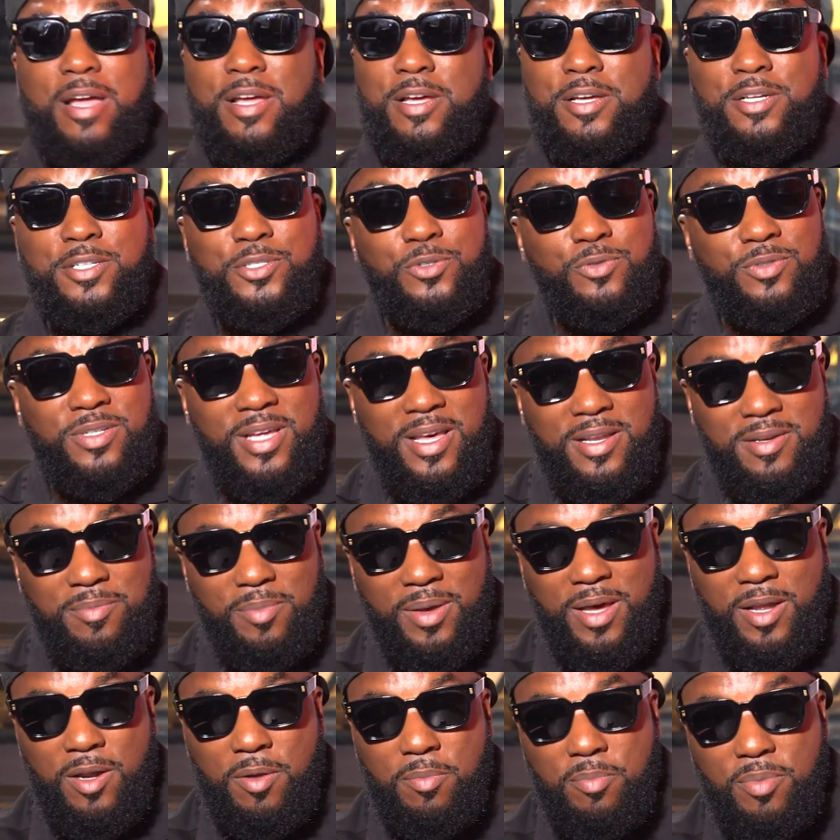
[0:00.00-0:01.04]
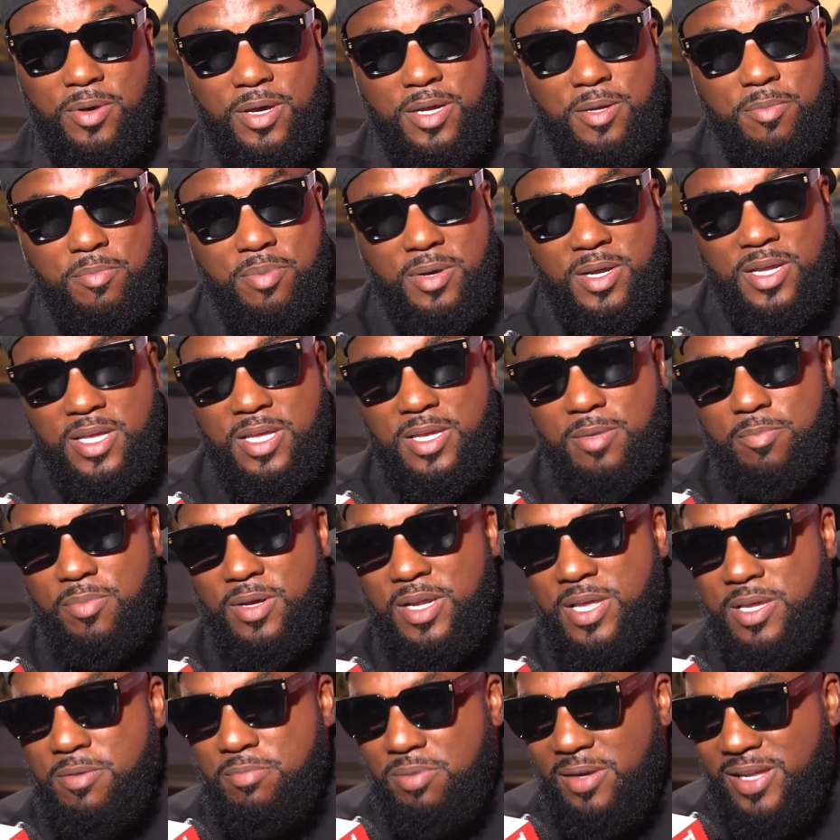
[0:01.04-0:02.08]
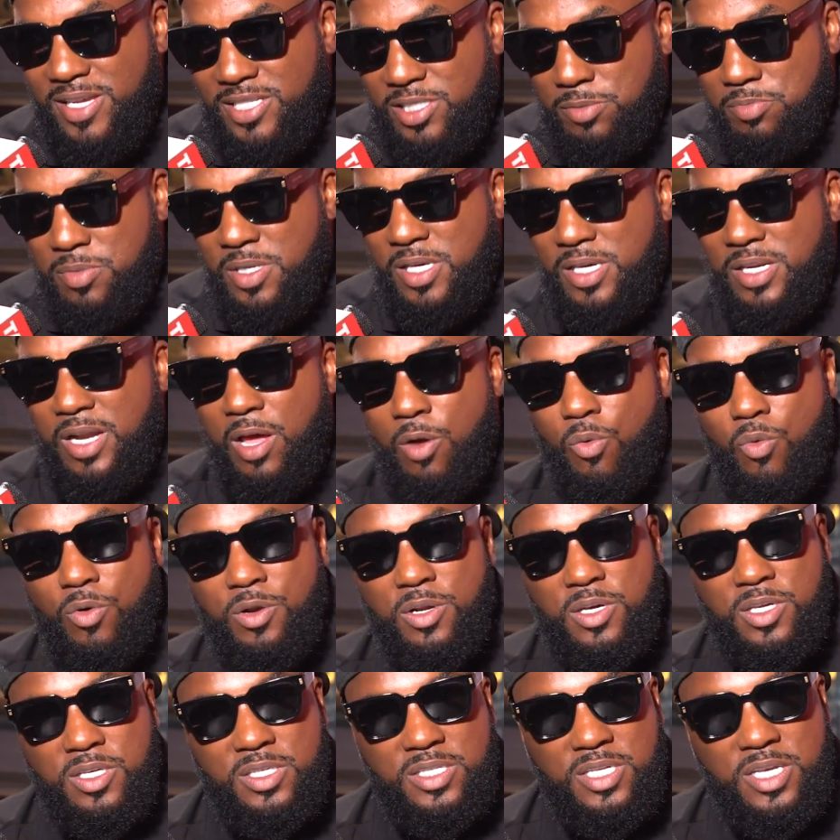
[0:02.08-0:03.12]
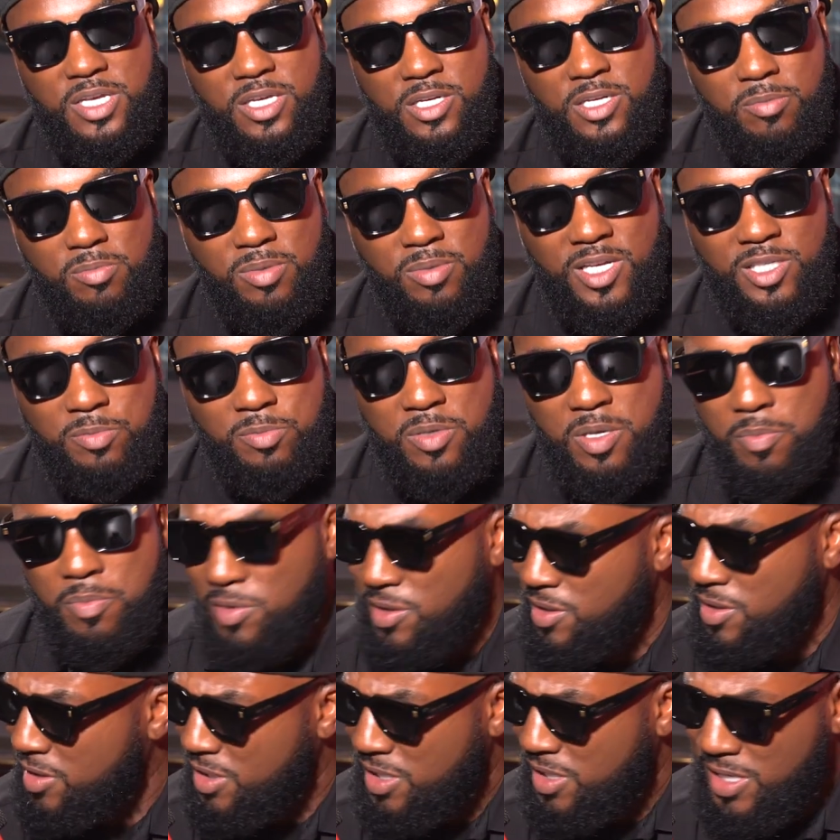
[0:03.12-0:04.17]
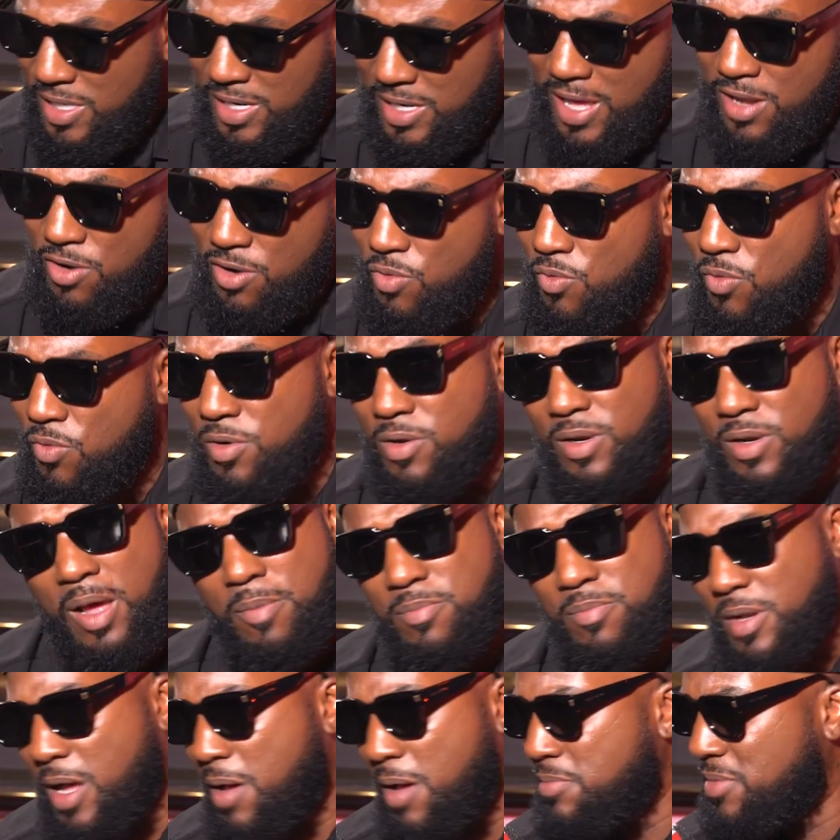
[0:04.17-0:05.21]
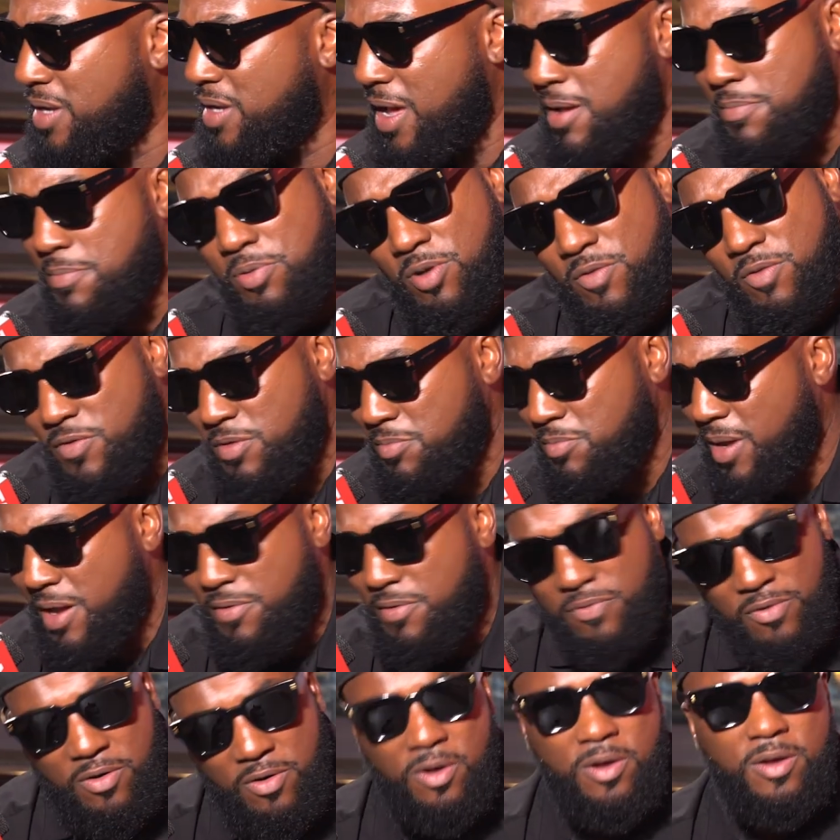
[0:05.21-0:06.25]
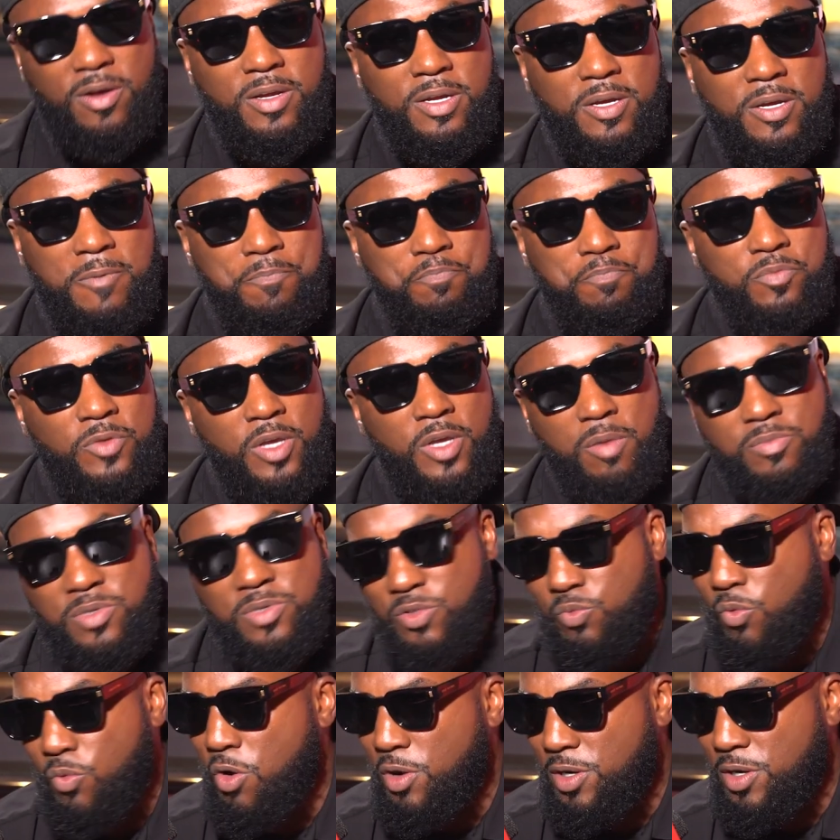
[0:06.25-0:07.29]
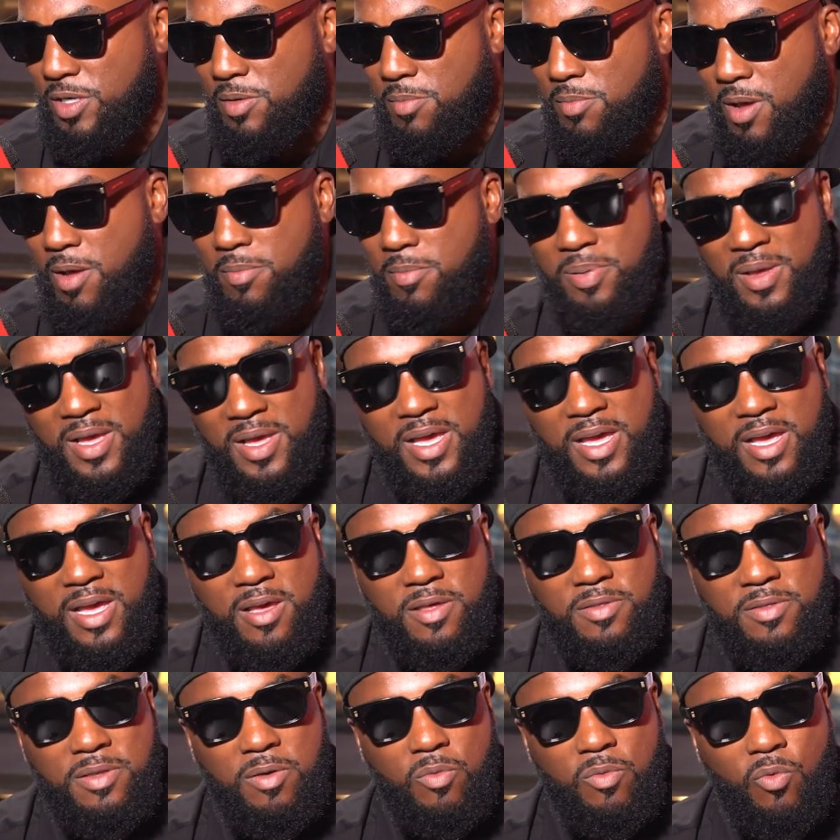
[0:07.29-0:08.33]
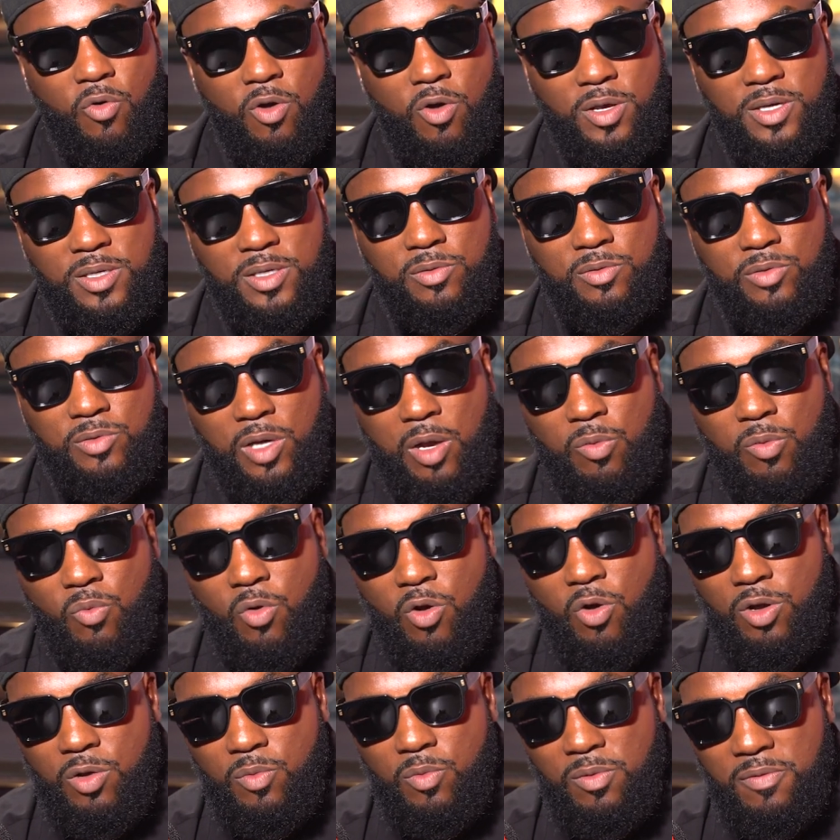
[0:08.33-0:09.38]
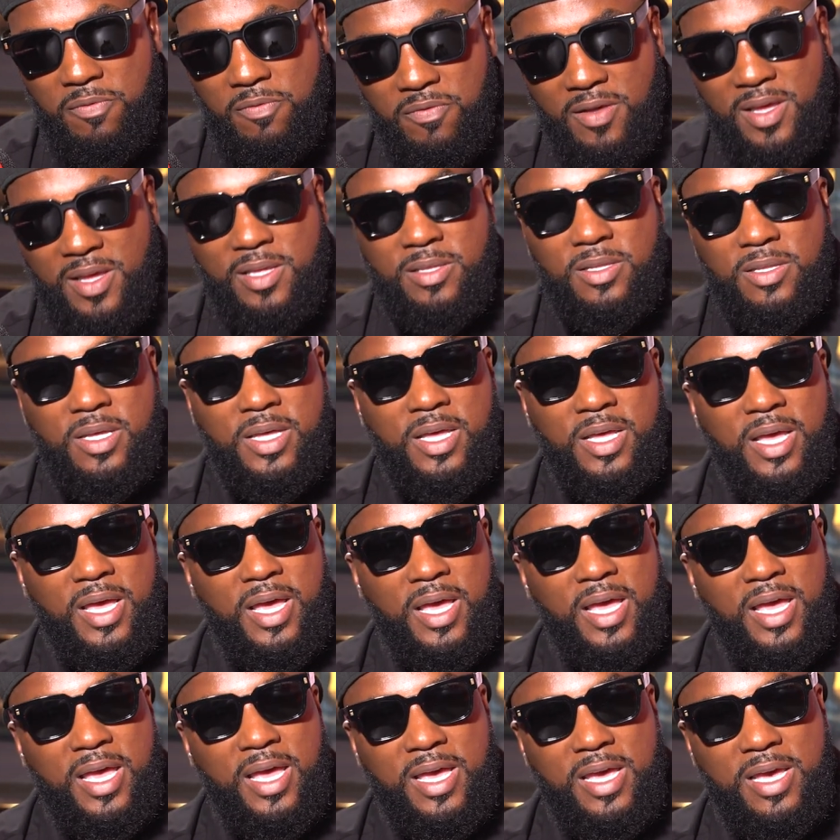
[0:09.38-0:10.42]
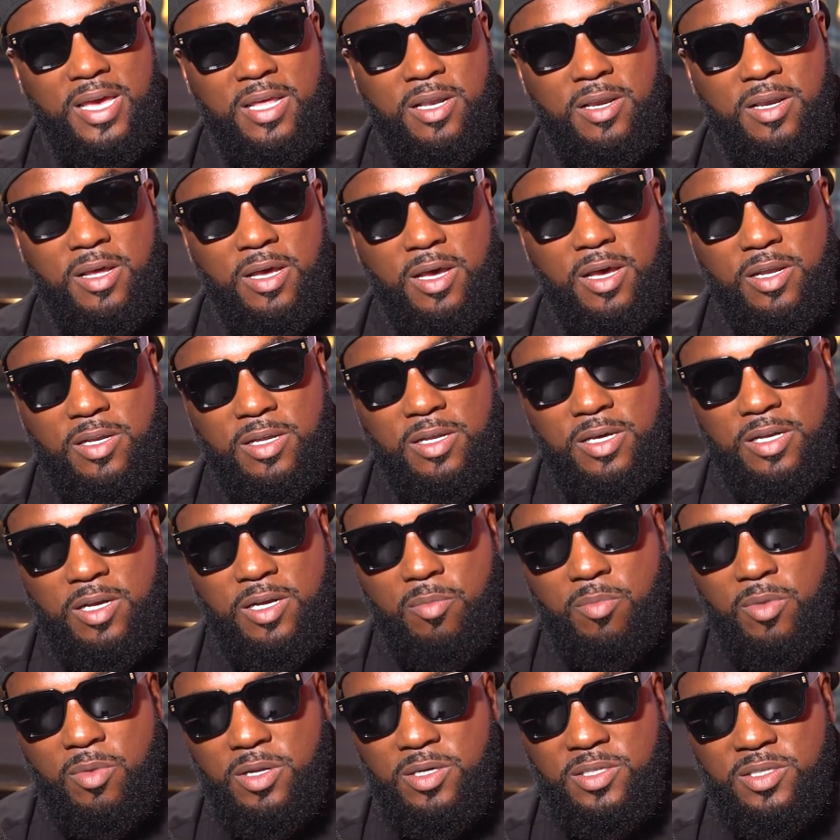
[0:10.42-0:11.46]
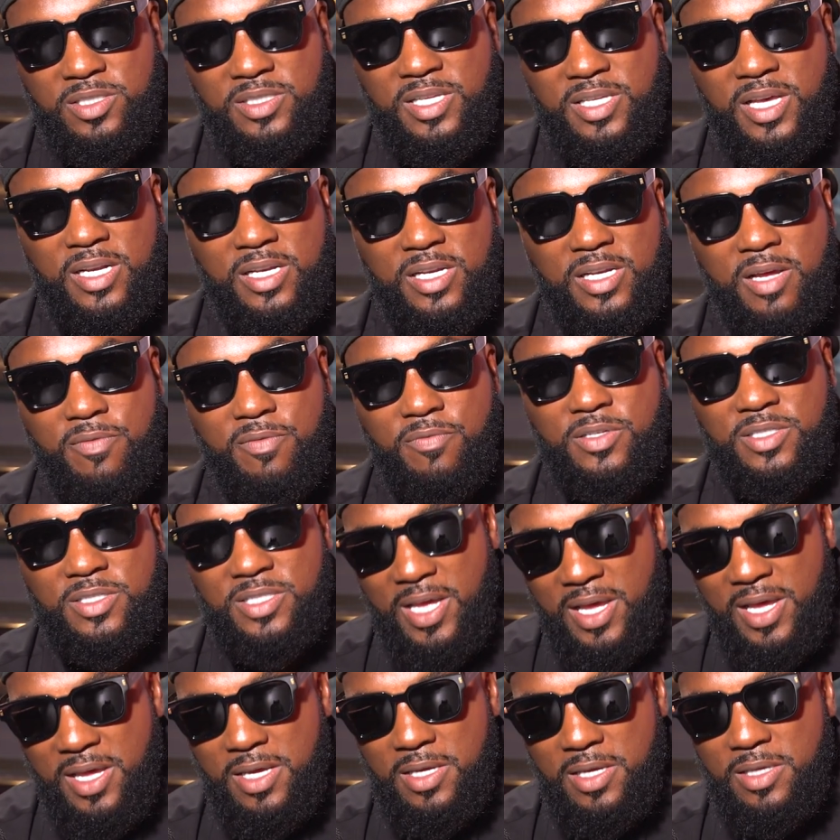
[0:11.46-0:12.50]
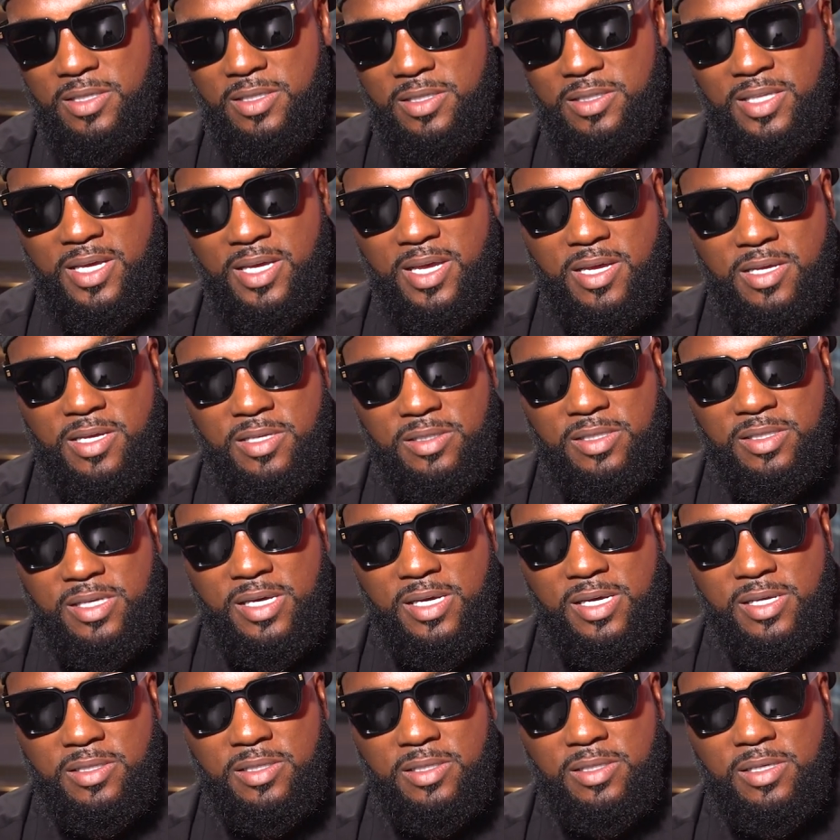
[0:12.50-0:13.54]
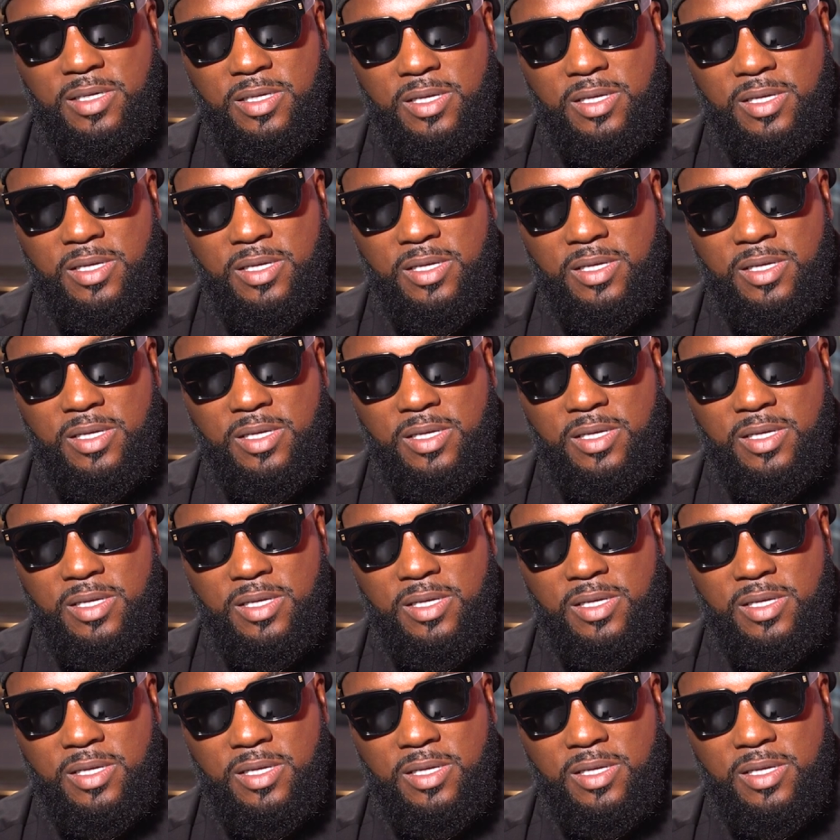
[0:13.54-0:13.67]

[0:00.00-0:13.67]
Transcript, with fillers: I could do that better, but but but he blessed me, and I want to continue to bless people. And again, I don't want to. I'm I'm not perfect by far. Yeah. I'm just walking in my path. I'm walking. I'm walking with faith and uh, and I'm understanding every day that that